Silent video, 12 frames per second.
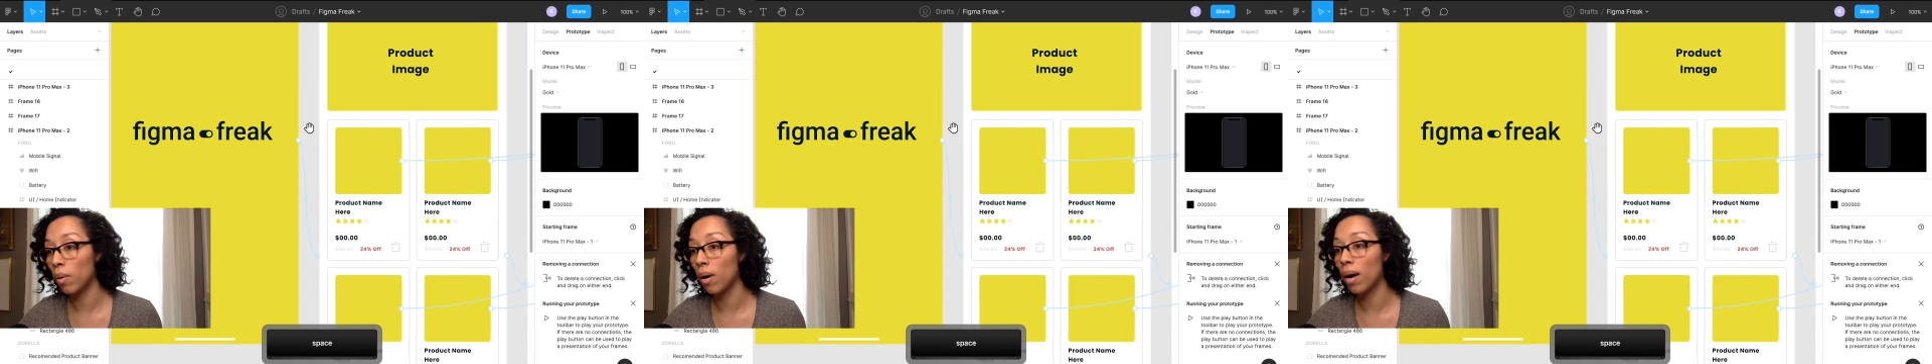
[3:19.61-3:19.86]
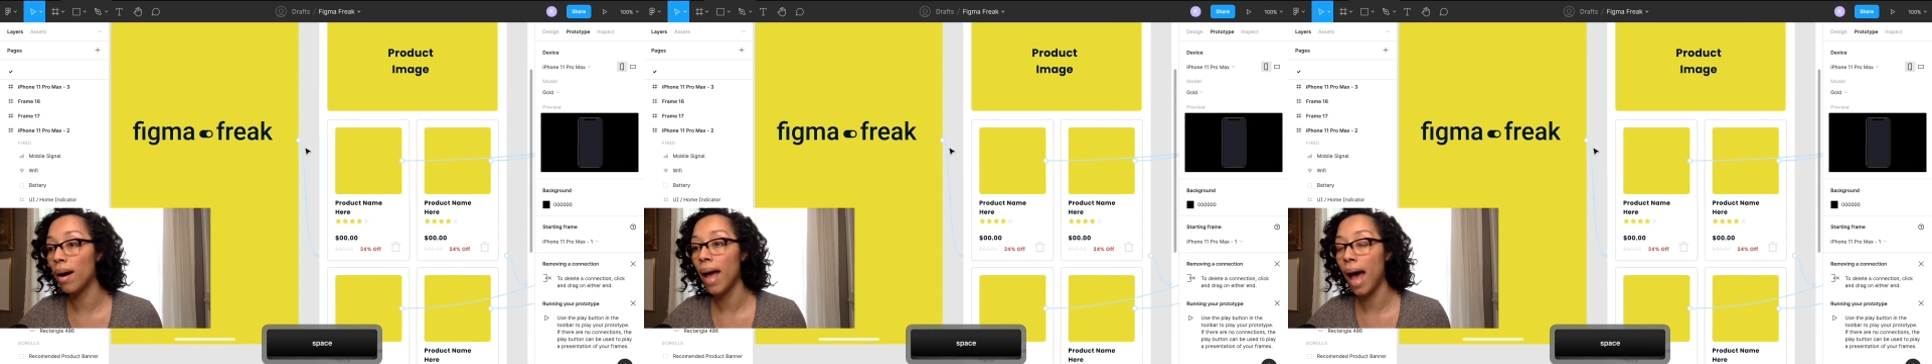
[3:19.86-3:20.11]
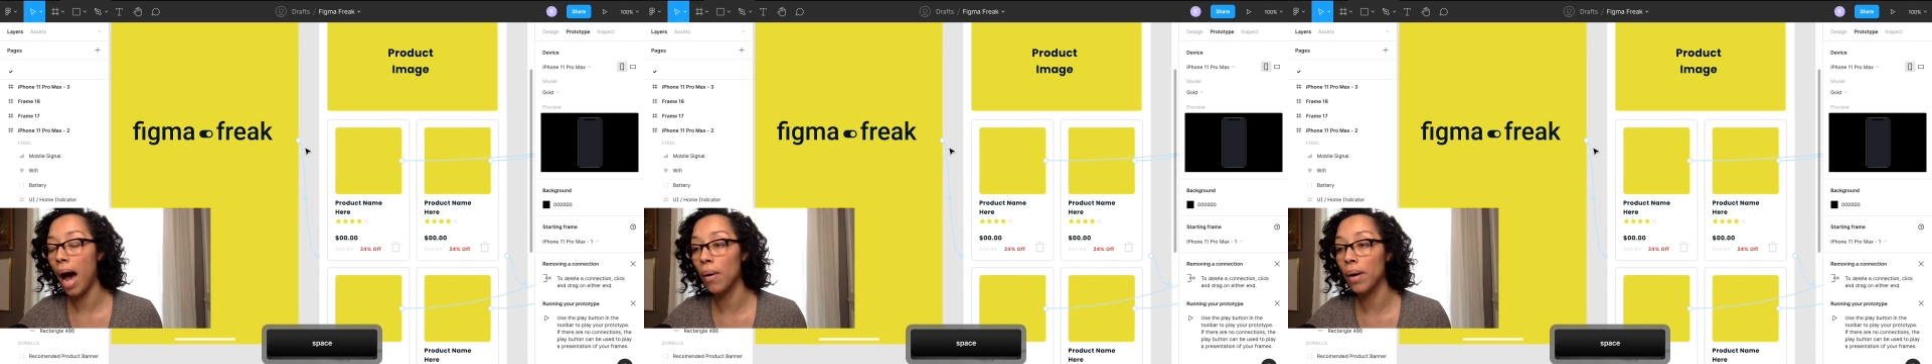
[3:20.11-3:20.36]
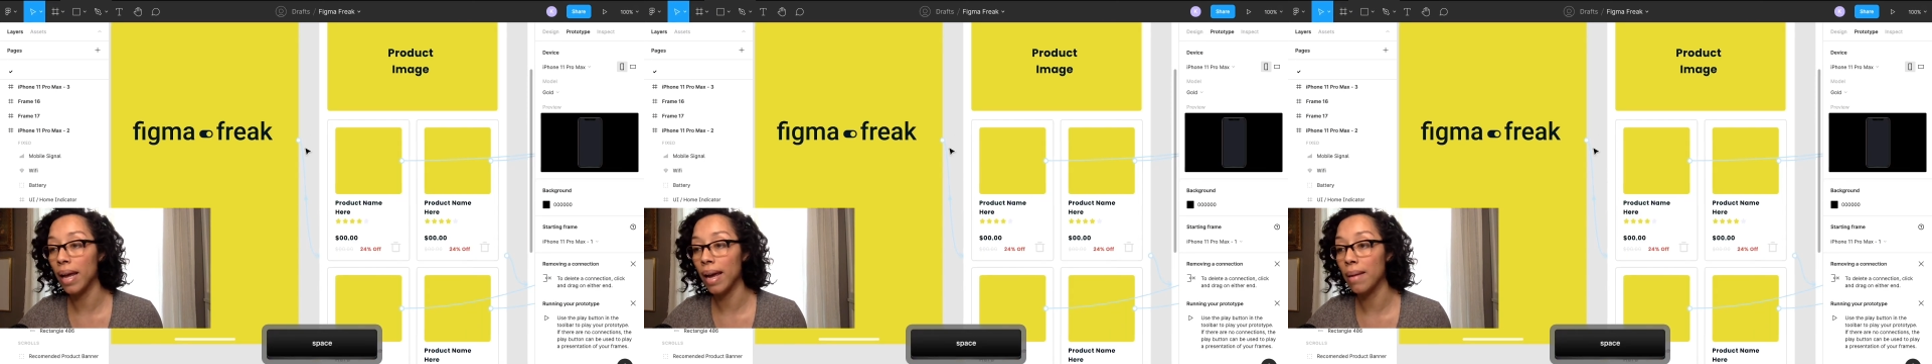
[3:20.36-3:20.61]
or
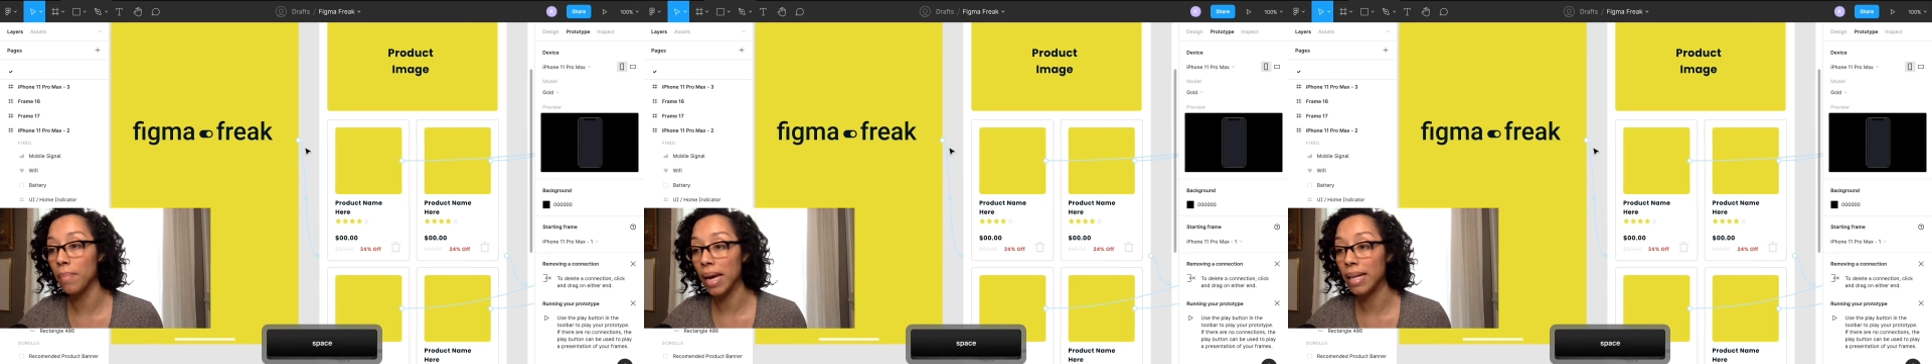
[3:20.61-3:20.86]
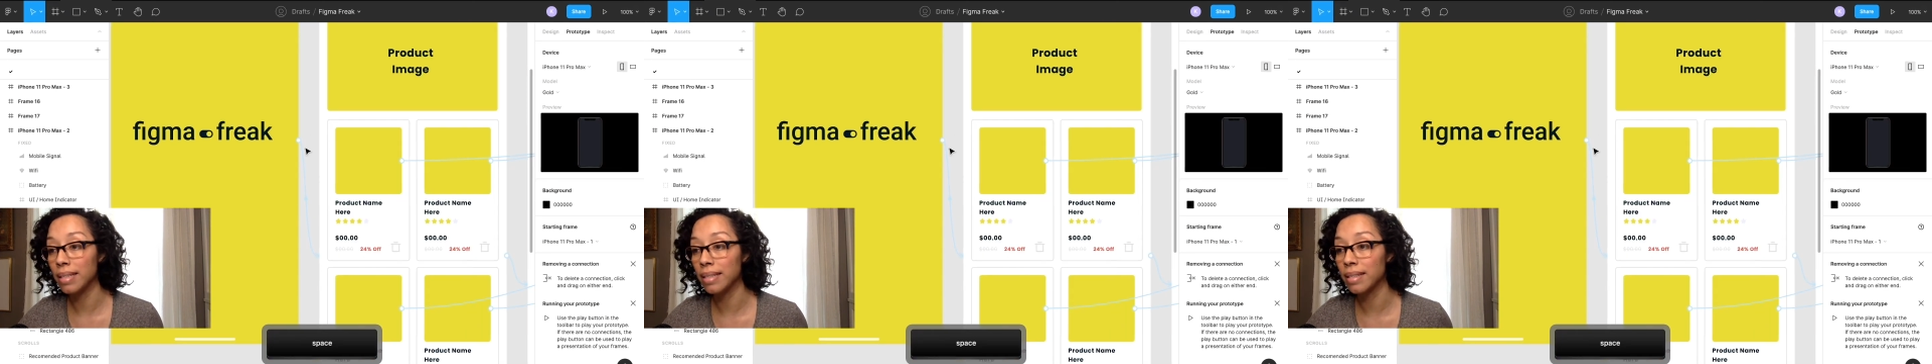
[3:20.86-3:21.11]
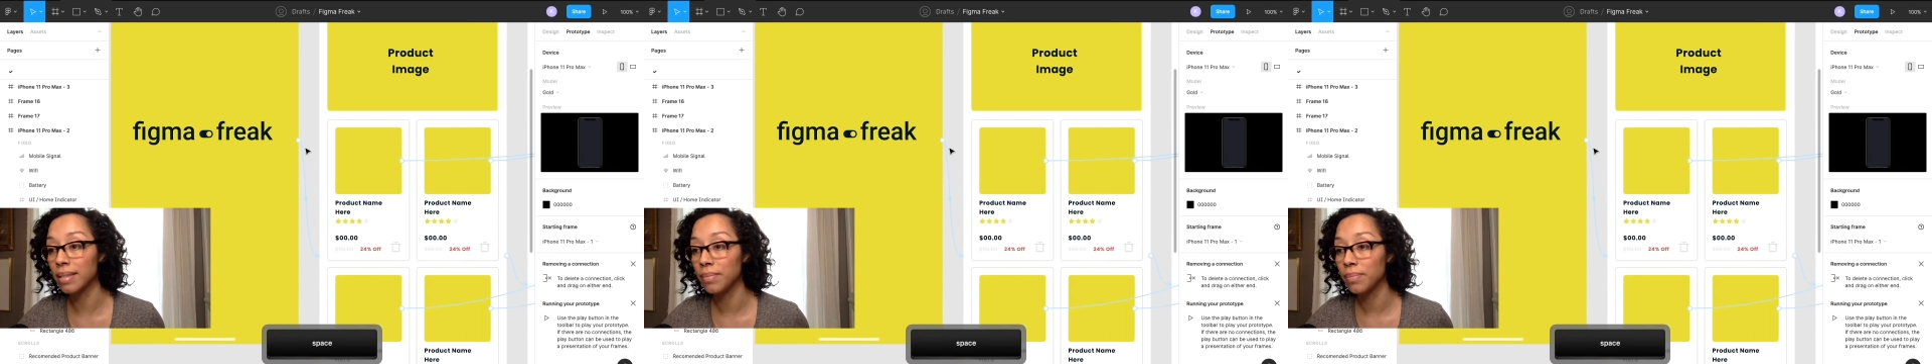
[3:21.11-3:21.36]
how it animates.